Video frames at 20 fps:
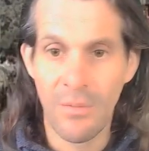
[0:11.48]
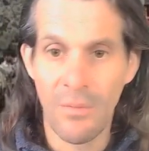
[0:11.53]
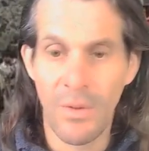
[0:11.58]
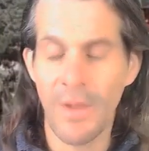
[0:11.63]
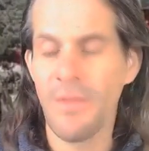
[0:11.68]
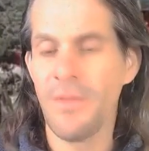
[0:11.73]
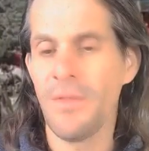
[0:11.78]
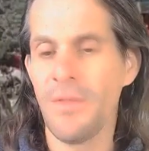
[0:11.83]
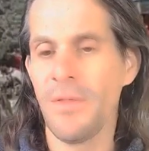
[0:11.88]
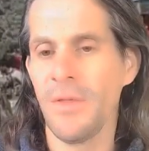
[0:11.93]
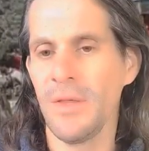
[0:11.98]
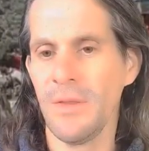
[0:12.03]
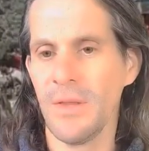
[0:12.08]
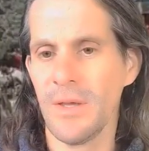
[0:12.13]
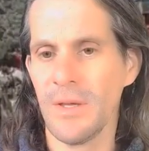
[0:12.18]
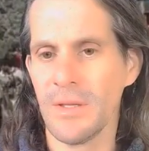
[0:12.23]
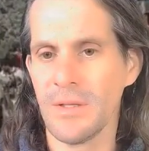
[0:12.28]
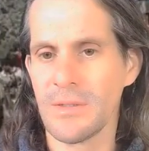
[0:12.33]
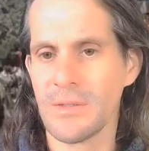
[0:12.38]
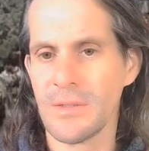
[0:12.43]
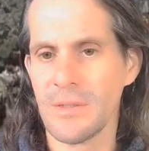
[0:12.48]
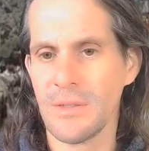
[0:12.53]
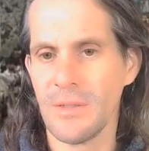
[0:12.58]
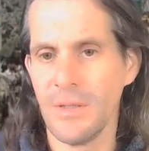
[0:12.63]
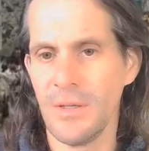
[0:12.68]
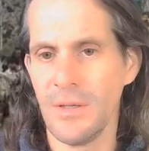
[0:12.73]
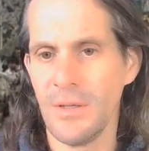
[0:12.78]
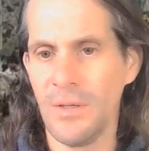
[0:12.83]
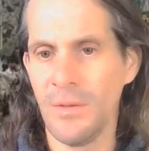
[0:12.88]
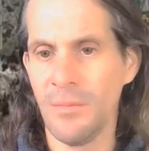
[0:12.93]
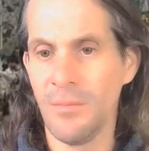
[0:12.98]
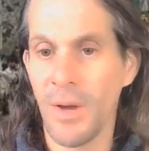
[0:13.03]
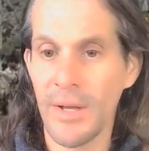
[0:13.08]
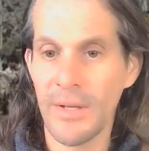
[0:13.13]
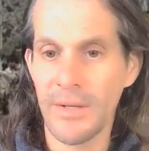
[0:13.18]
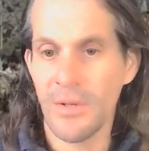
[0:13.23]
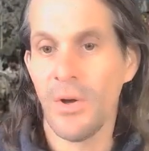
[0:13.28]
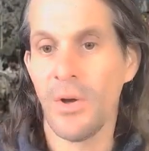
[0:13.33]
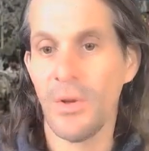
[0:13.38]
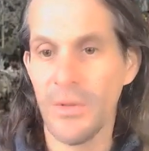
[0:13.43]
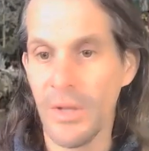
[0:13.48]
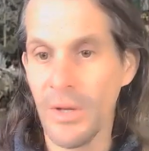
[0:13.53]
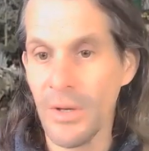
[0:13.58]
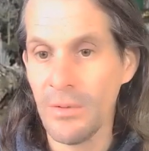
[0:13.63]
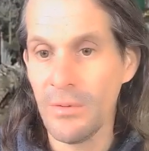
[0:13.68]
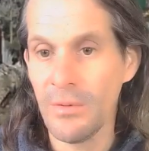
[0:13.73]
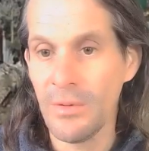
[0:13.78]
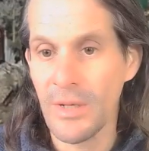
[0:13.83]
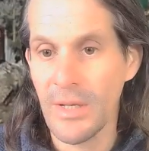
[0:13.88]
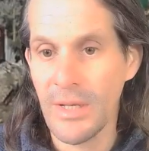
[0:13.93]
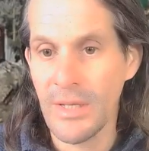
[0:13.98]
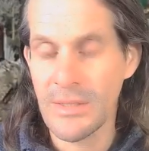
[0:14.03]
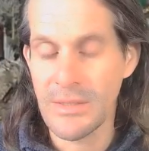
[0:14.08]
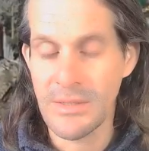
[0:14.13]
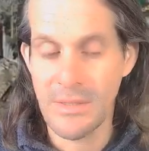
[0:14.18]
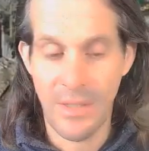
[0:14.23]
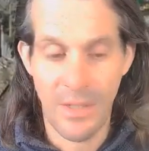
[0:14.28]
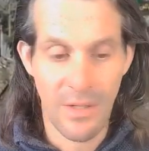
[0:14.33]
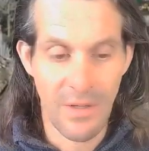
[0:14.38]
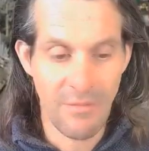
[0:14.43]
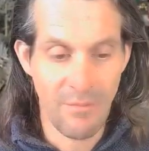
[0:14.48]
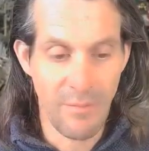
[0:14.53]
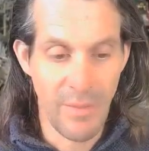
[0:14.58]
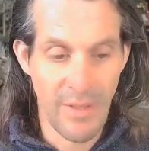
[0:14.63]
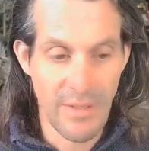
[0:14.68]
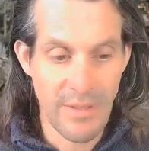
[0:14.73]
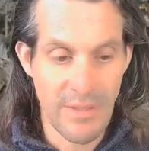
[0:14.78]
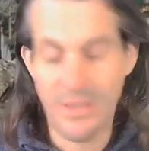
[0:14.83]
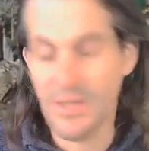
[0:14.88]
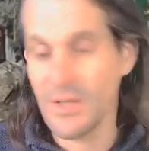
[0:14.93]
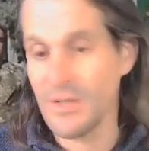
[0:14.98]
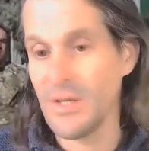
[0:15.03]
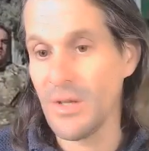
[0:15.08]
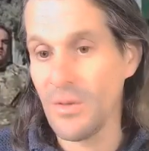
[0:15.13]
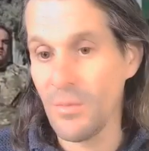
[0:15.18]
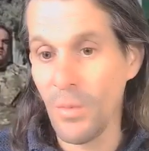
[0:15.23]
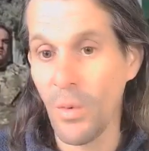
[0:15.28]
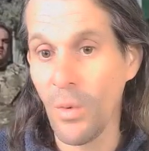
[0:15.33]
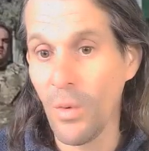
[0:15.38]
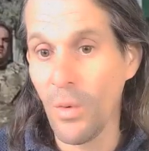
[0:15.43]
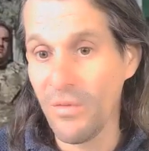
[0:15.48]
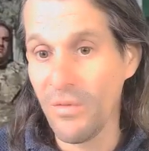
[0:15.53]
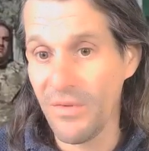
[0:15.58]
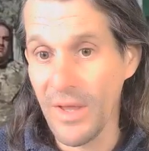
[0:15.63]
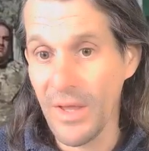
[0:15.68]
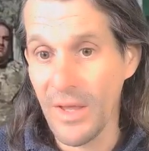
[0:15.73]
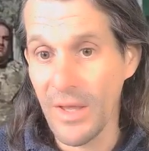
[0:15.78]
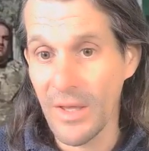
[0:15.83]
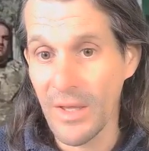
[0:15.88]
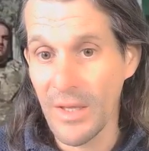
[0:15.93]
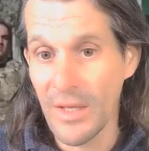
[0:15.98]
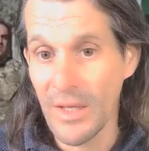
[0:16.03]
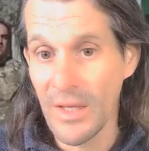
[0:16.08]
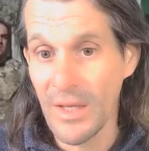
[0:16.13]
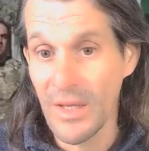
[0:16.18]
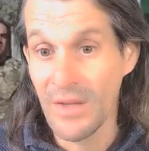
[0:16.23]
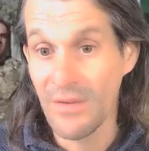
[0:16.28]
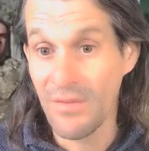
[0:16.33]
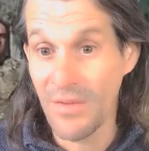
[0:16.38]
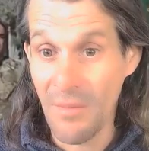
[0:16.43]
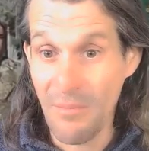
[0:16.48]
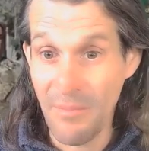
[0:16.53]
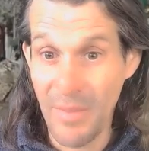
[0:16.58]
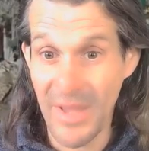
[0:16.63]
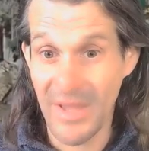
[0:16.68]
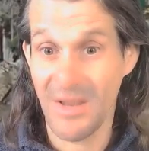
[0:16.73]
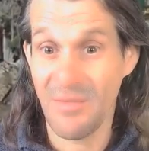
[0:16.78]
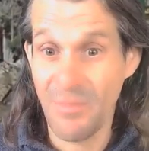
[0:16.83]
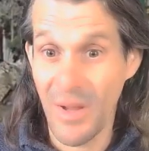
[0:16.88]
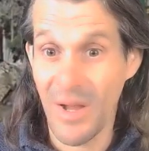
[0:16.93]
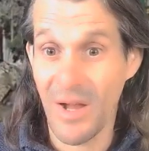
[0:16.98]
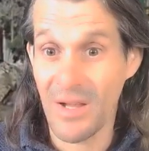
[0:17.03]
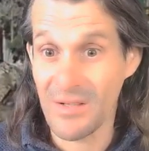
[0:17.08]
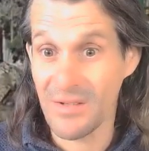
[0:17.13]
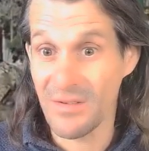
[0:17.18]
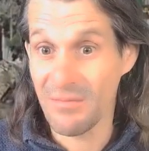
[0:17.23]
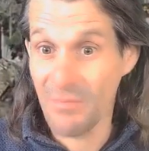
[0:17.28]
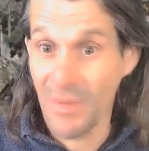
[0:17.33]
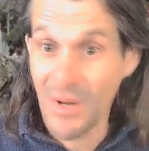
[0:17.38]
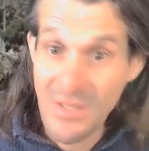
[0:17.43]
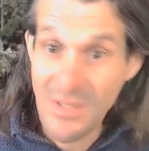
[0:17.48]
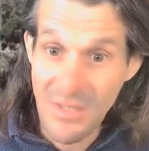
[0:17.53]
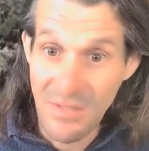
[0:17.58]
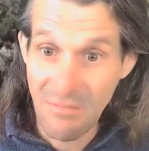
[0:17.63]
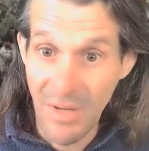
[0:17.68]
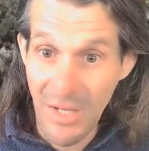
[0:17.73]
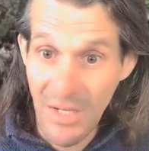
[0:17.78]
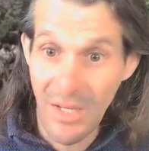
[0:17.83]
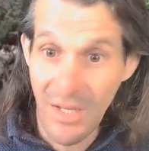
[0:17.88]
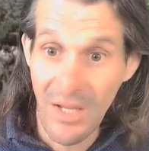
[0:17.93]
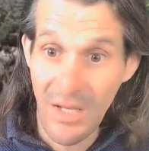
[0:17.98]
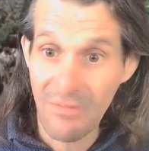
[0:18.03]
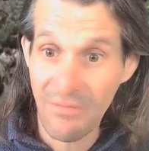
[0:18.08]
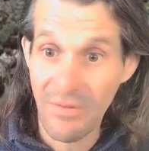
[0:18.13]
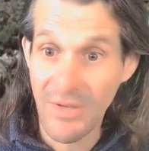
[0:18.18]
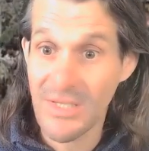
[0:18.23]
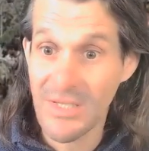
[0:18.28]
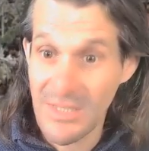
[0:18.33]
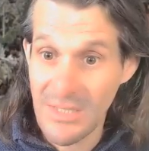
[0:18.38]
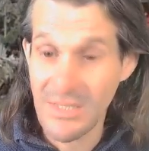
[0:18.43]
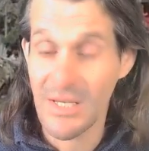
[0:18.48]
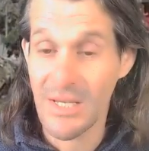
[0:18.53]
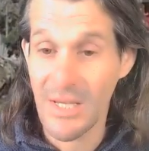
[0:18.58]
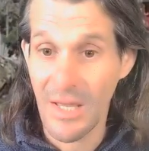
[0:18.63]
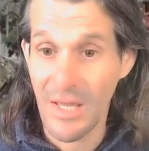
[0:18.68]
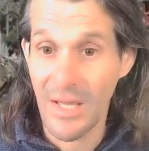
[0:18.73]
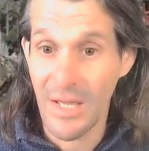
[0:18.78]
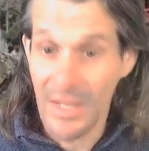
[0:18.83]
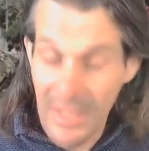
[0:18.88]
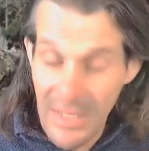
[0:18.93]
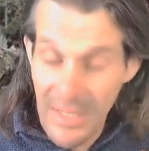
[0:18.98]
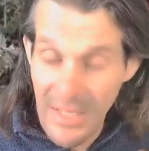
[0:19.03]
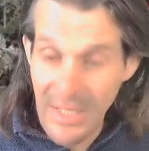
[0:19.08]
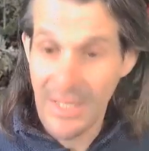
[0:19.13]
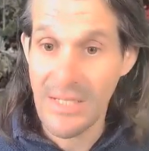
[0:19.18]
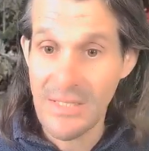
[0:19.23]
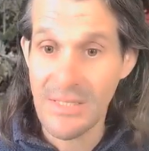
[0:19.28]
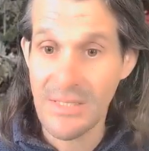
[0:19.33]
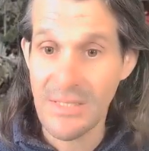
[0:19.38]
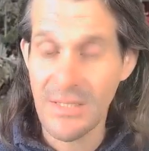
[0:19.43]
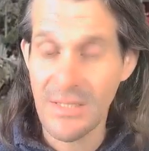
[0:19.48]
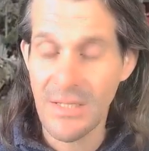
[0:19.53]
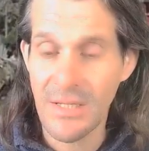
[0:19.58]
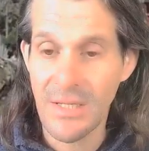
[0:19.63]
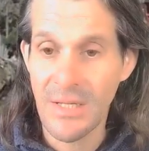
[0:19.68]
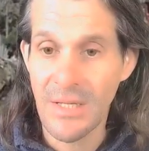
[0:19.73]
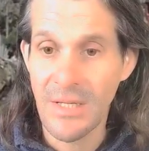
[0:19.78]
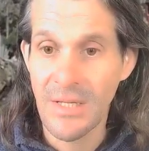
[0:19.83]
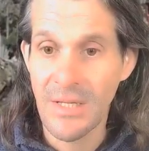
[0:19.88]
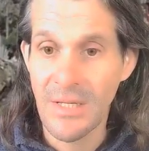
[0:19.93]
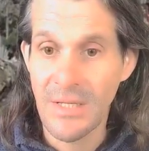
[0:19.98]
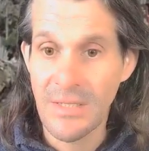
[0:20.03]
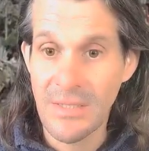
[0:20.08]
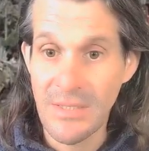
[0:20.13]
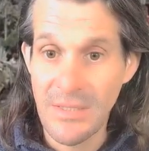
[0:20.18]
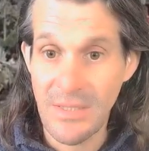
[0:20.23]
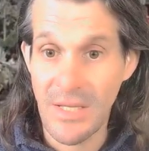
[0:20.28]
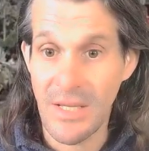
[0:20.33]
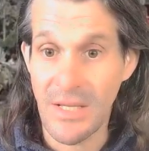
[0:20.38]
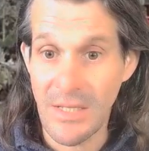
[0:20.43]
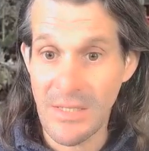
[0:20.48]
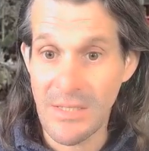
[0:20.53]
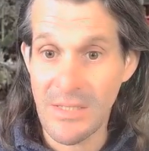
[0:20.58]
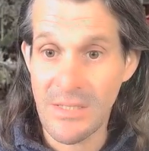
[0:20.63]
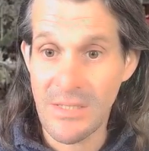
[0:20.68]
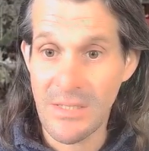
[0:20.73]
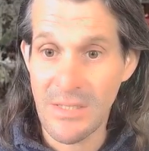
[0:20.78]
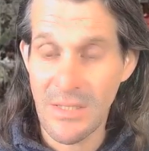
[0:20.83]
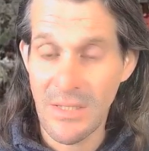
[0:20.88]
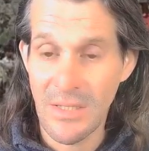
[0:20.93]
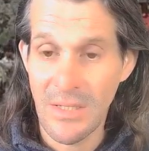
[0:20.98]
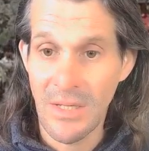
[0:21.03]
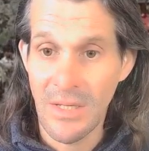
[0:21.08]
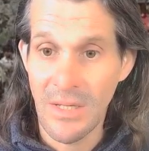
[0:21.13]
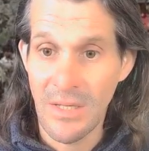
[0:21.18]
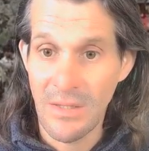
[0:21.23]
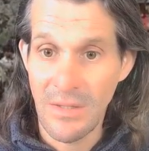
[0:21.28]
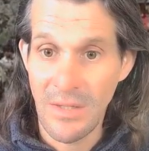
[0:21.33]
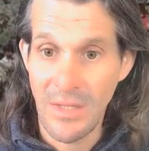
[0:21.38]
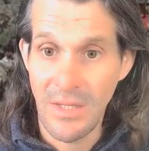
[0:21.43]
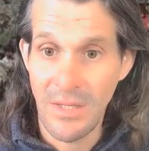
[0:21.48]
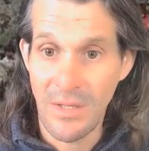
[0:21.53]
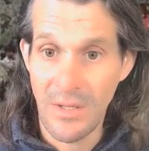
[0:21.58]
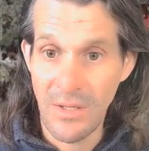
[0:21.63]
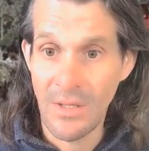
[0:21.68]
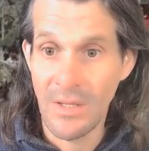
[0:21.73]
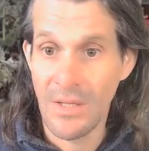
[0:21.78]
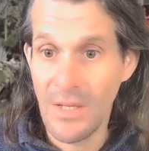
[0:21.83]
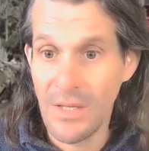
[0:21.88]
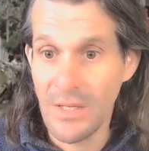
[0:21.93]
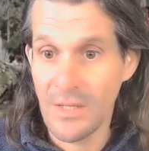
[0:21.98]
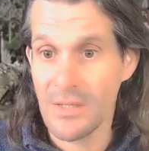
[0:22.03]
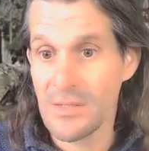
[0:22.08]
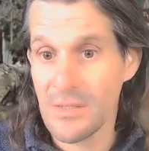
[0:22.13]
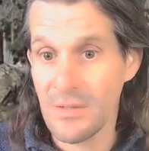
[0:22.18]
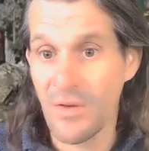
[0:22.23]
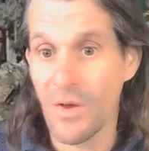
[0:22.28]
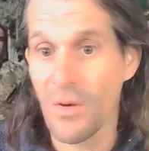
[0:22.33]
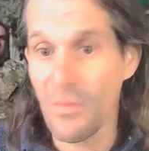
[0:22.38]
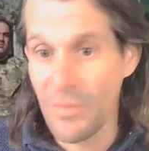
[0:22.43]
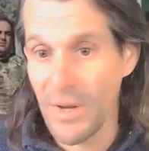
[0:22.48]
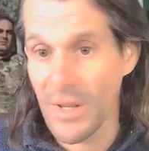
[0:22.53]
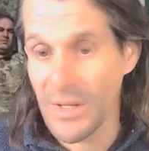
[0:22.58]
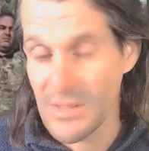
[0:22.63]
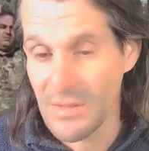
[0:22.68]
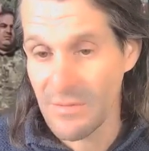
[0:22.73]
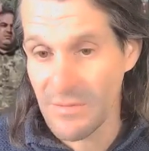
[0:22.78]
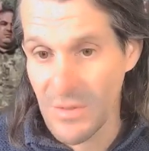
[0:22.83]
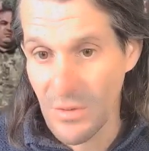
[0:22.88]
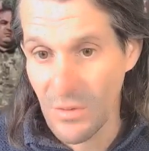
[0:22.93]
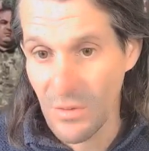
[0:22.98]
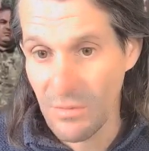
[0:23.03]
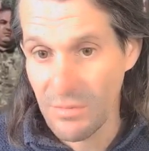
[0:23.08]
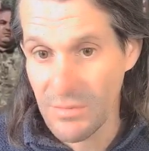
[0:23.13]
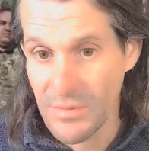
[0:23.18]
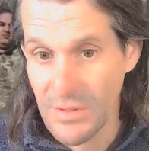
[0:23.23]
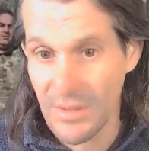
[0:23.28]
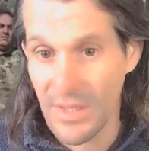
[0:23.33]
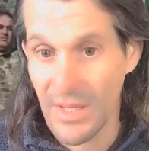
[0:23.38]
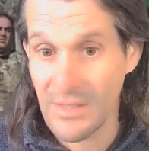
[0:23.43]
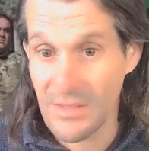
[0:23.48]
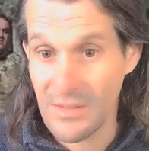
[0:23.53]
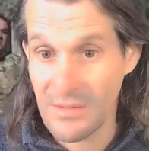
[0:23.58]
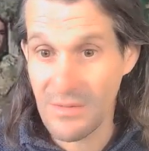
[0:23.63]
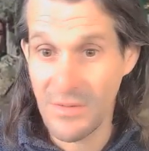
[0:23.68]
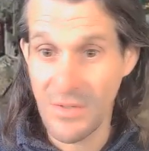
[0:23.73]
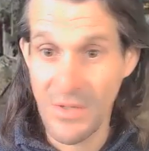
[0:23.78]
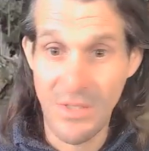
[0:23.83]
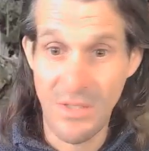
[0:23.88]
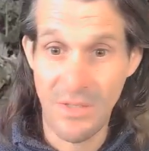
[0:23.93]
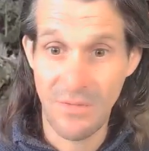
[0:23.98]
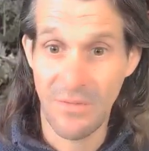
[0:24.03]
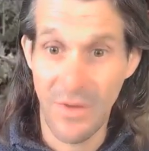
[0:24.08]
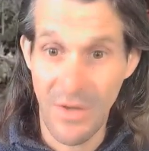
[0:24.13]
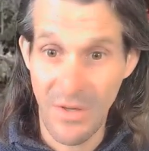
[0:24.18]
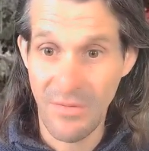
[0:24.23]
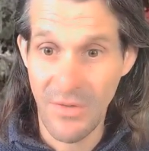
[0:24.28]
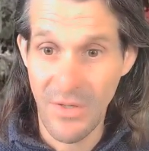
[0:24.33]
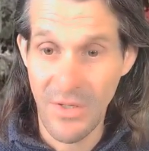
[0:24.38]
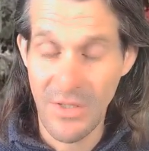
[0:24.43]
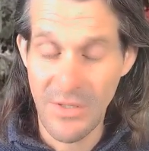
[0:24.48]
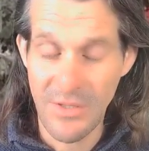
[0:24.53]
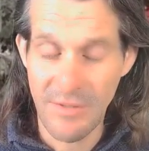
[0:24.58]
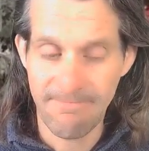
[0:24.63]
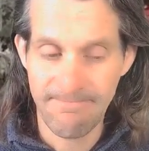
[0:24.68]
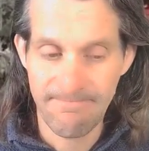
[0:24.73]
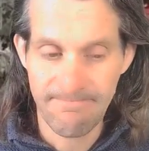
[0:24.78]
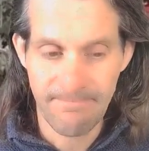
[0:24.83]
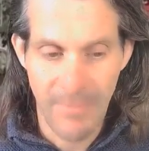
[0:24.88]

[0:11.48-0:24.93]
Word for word: One thing that you might not know is that I've been studying warfare for the better part of most of my life, at, si at least since the early years of comprehensive school. So that's 35 years.